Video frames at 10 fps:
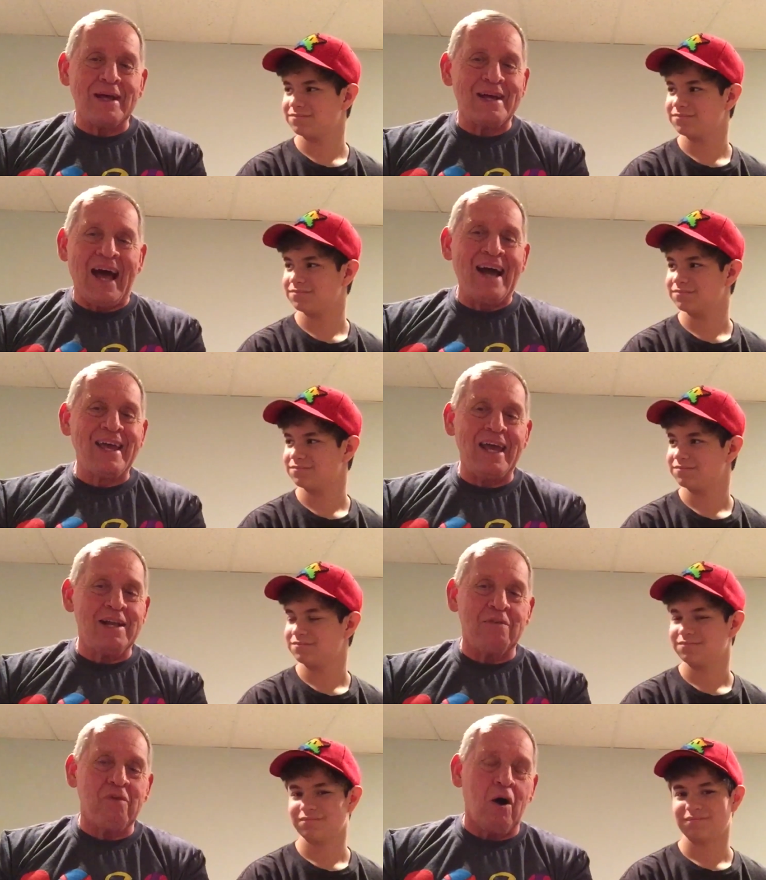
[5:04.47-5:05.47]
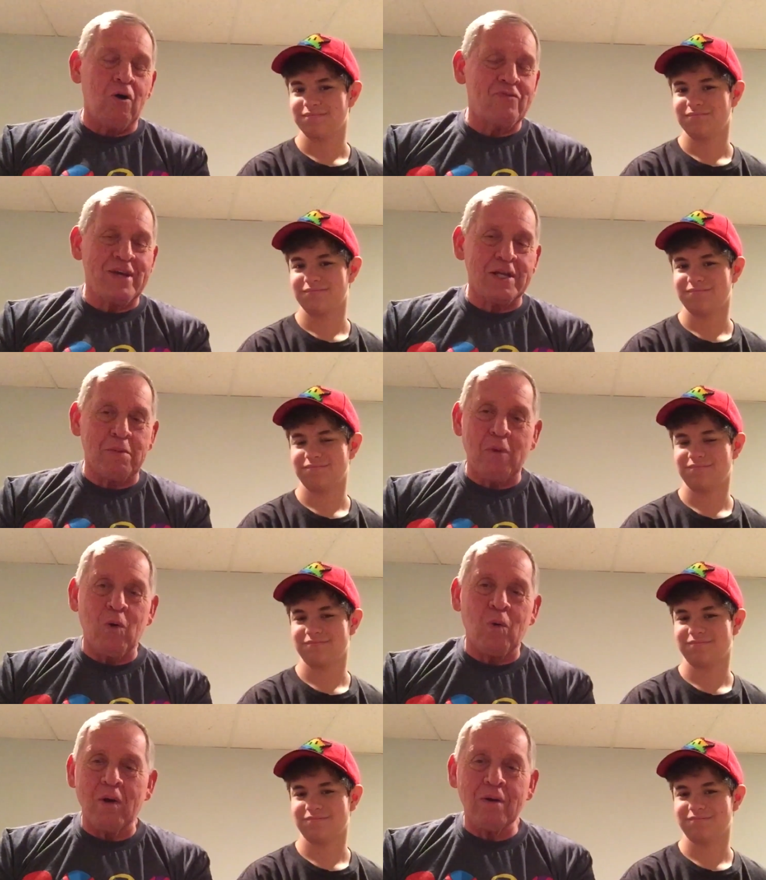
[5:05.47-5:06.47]
Speaker 1: I can't evolve
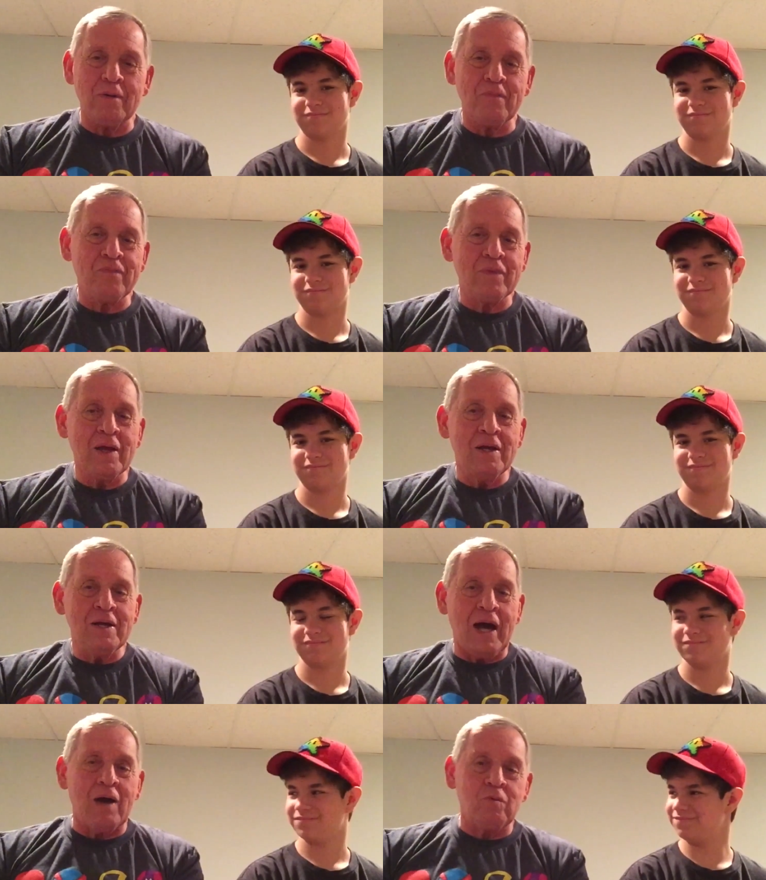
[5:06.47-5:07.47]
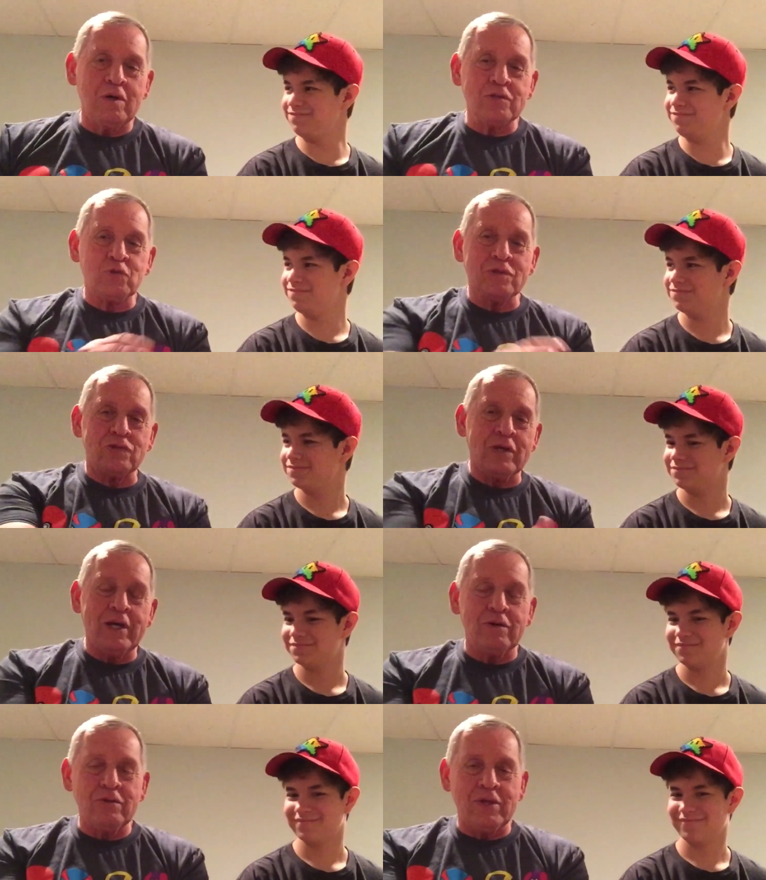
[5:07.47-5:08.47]
anymore. I once hmm. was
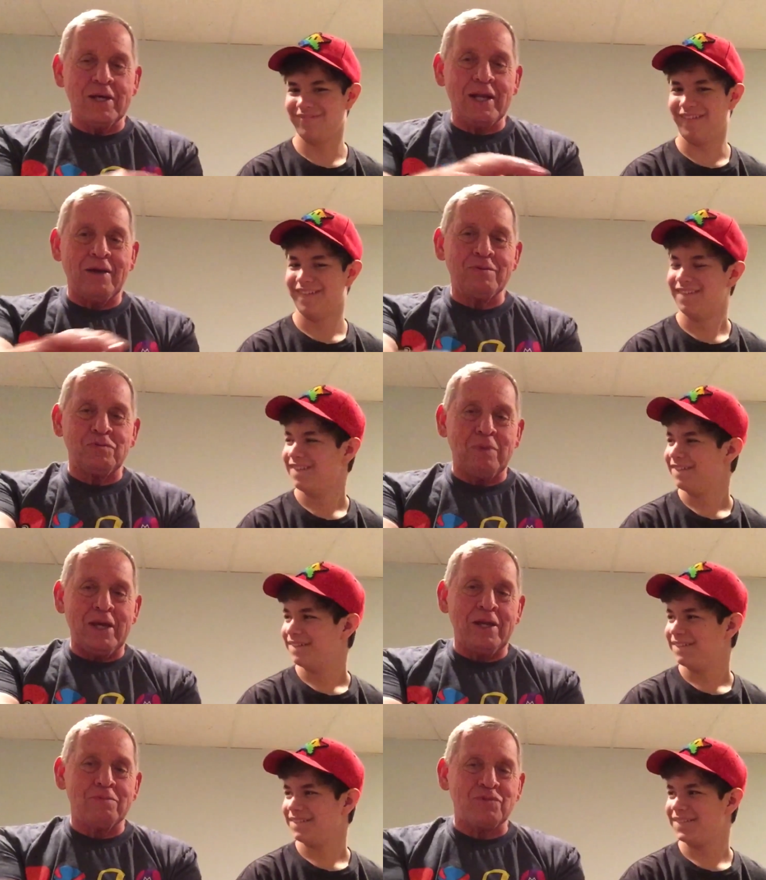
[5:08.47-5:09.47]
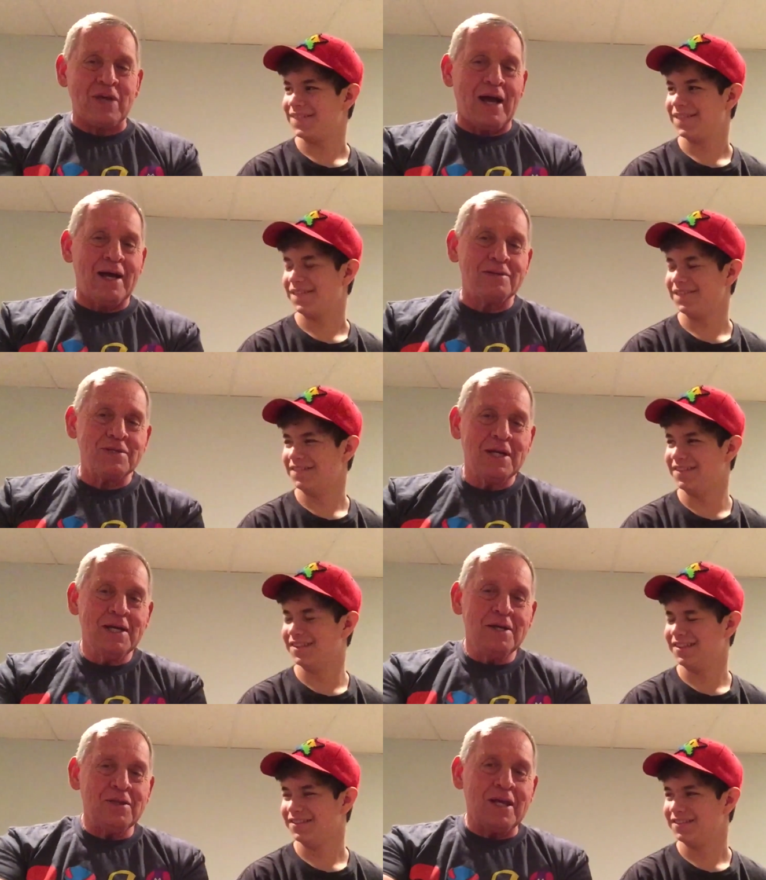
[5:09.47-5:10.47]
little, then I was medium sized,
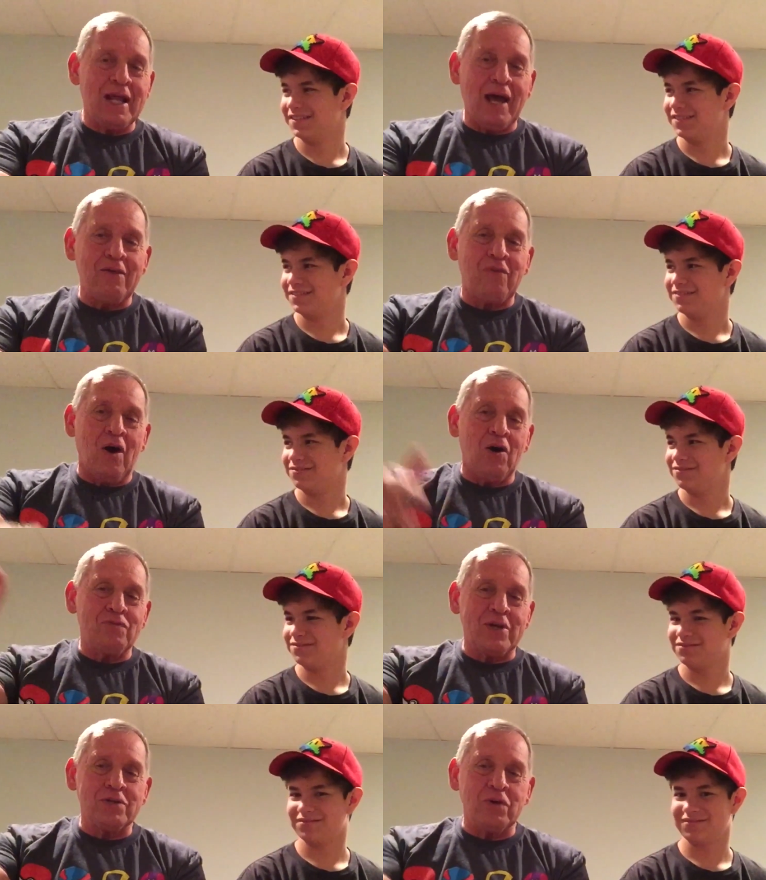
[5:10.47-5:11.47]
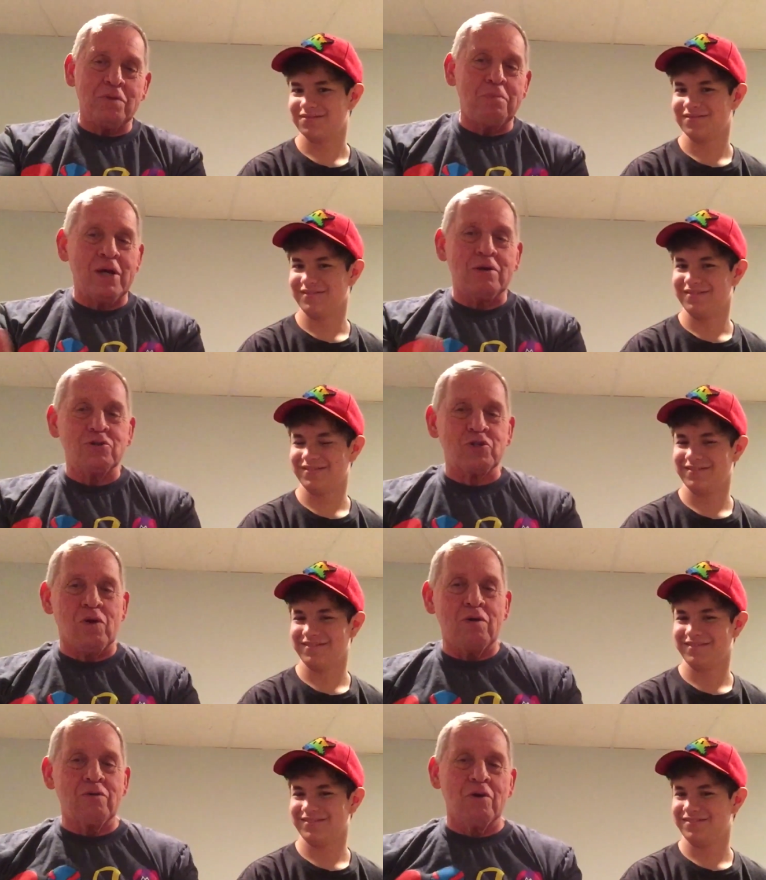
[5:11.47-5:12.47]
then I evolved into a bigger,
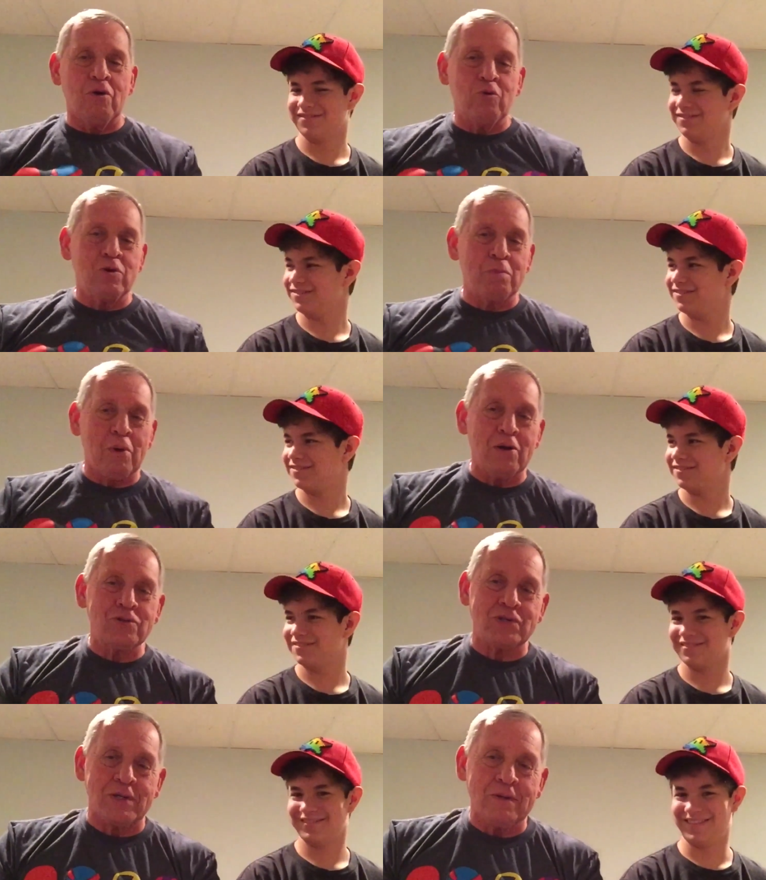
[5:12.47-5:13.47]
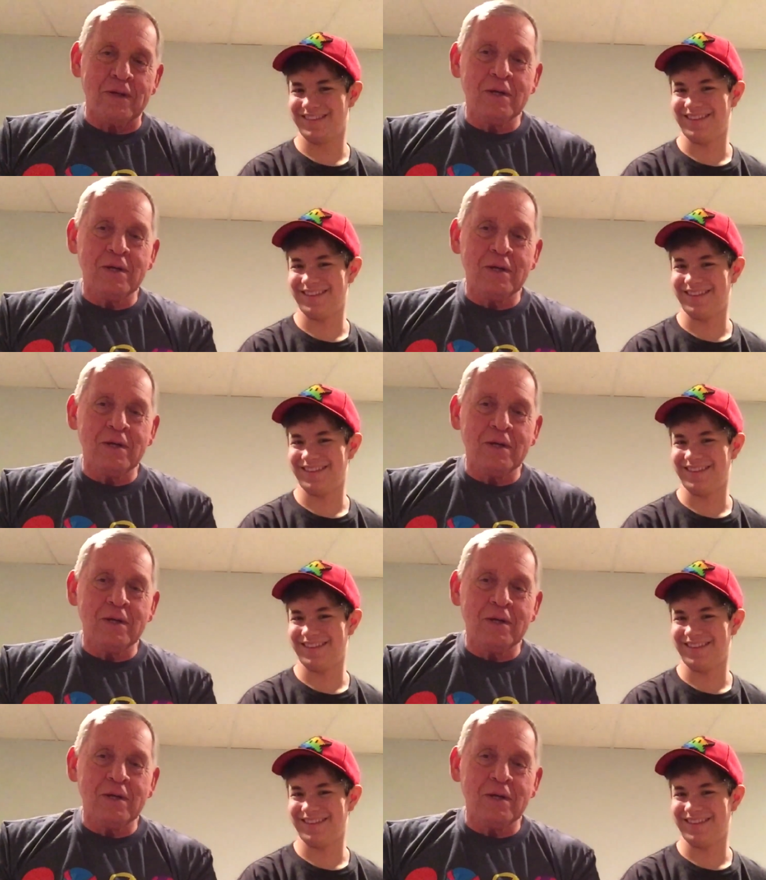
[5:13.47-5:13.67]
stronger, older person.